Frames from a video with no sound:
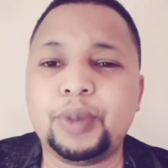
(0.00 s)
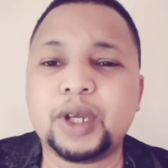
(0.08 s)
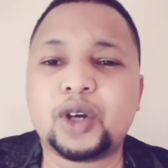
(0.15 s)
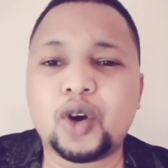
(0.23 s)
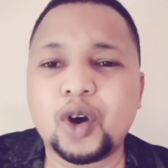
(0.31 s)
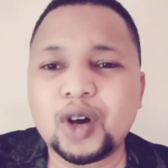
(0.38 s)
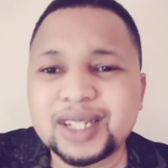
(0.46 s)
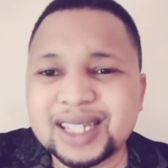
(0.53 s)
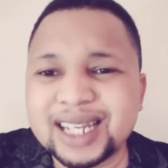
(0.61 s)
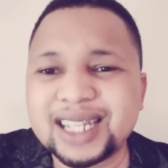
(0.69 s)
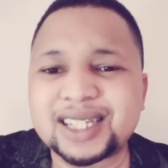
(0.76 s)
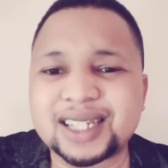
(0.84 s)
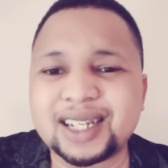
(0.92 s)

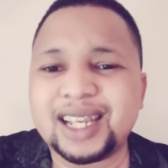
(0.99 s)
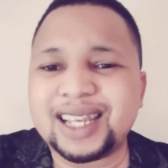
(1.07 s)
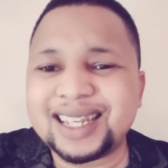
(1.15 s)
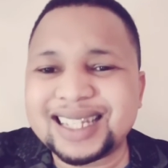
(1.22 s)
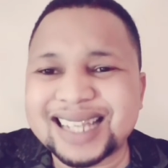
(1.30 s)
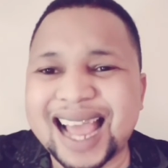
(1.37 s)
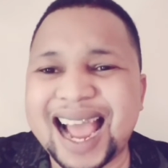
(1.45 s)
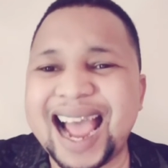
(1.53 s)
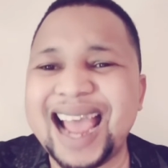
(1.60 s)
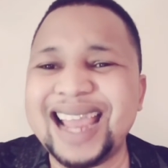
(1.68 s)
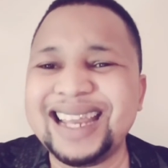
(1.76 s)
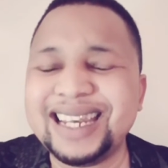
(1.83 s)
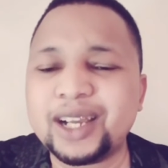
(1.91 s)
because it's
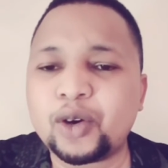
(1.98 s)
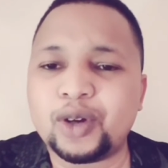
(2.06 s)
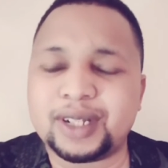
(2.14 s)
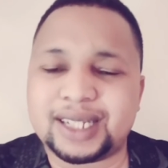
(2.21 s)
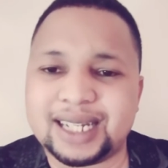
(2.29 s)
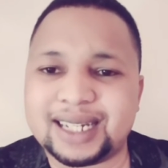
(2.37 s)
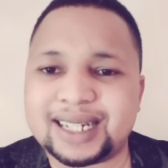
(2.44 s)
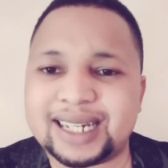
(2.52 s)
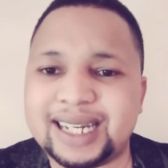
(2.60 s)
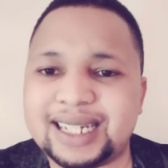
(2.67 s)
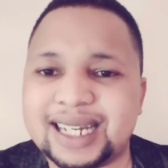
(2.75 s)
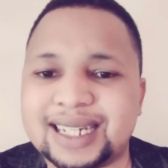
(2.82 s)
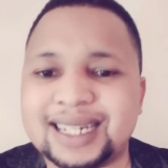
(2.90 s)
highly
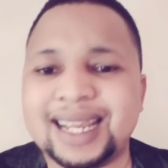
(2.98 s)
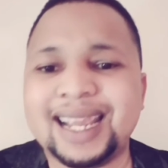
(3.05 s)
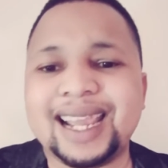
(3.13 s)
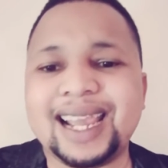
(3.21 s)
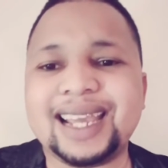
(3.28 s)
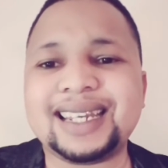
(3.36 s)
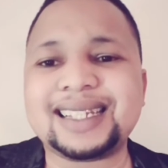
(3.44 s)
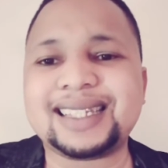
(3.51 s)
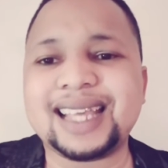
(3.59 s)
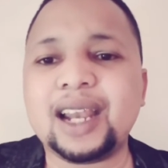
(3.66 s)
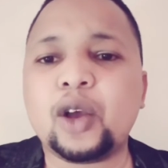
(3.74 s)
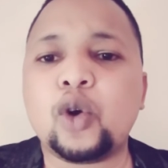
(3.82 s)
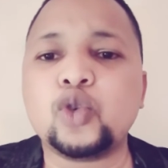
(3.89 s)
concentrated, it is
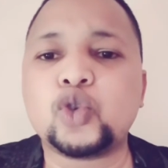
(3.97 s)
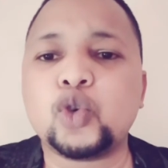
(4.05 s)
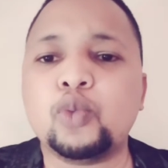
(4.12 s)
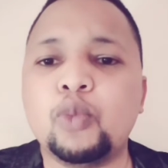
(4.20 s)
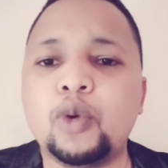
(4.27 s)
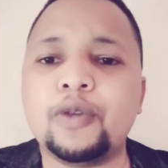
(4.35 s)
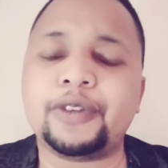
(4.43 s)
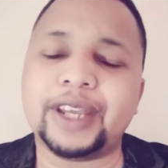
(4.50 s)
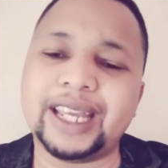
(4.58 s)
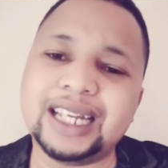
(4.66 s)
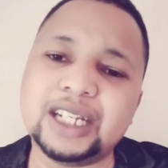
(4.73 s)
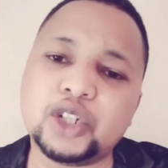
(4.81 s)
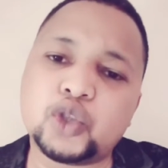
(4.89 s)
then going to move
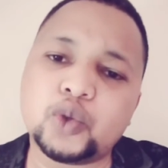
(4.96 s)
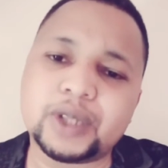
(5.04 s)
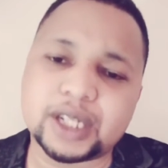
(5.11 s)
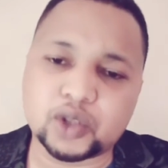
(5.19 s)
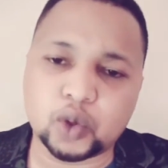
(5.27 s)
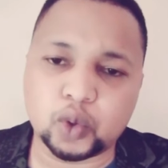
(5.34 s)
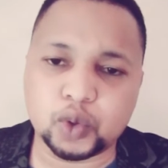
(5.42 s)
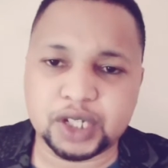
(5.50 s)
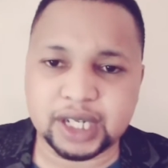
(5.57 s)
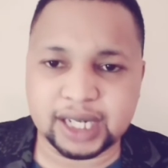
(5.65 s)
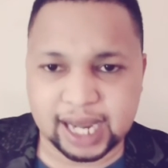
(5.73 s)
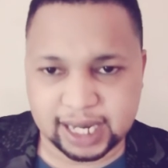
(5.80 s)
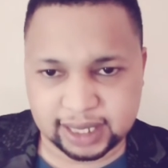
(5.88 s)
into the
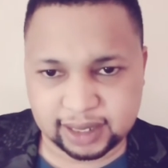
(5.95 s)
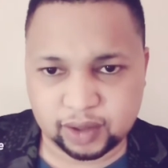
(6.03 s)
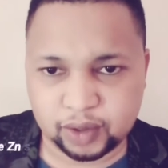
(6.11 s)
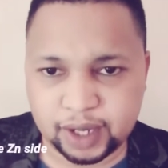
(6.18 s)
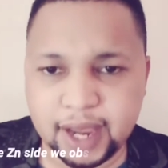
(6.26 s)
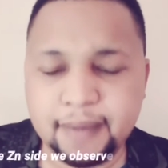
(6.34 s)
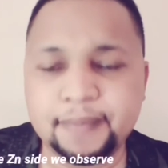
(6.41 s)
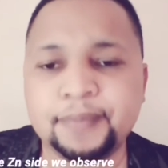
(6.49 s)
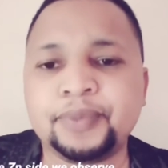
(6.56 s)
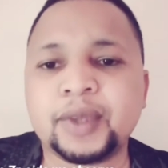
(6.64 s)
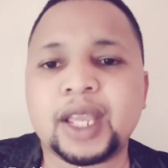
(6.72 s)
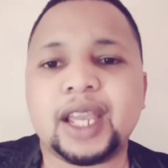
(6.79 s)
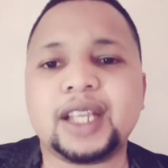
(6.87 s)
solution, guys. Okay,
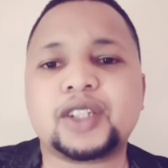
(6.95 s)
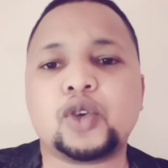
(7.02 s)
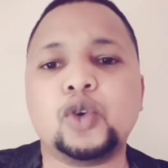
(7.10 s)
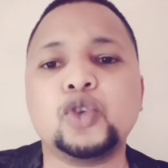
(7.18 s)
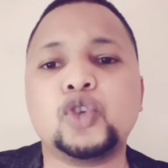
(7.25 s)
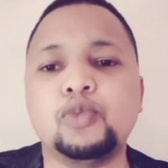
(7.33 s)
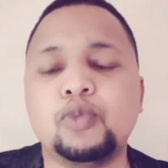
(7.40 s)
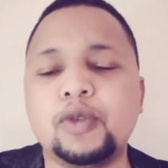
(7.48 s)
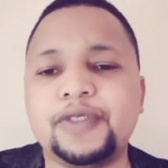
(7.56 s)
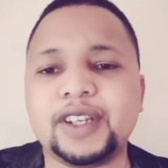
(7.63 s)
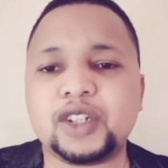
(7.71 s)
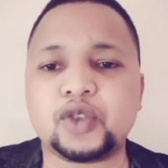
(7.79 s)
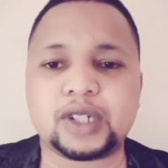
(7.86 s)
it's going to
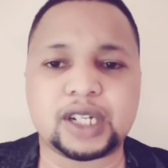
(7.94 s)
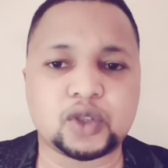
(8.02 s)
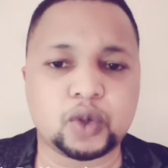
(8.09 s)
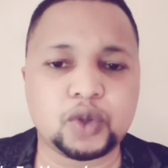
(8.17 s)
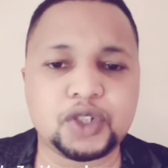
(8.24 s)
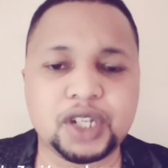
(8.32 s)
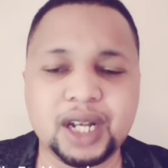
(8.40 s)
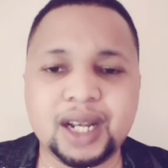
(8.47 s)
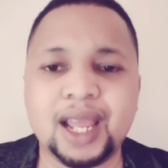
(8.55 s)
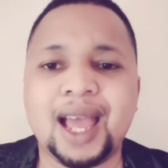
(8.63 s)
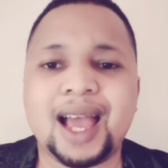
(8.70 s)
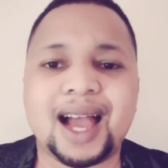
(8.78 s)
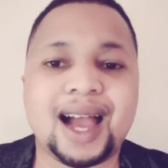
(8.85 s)
move into the
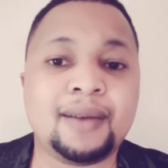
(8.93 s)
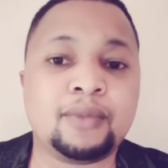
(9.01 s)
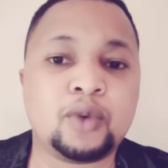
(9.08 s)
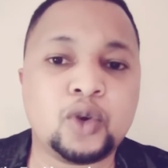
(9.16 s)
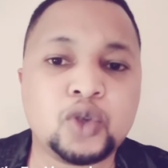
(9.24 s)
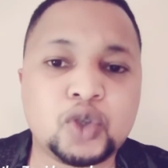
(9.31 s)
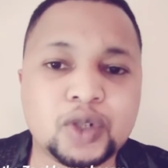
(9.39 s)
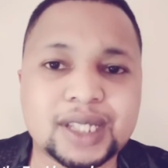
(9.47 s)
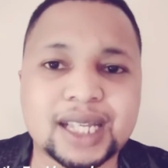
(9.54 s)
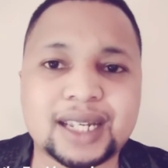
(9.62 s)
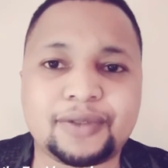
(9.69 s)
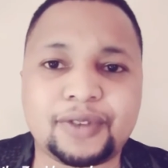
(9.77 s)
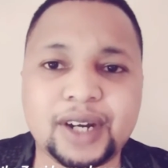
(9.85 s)
solution. I'm going to
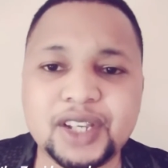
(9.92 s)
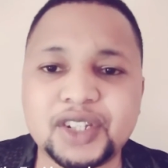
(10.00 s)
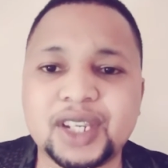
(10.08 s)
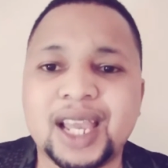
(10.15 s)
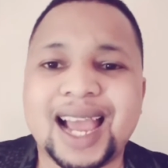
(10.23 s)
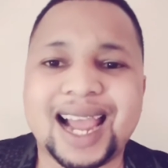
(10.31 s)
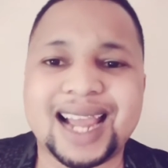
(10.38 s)
start afresh.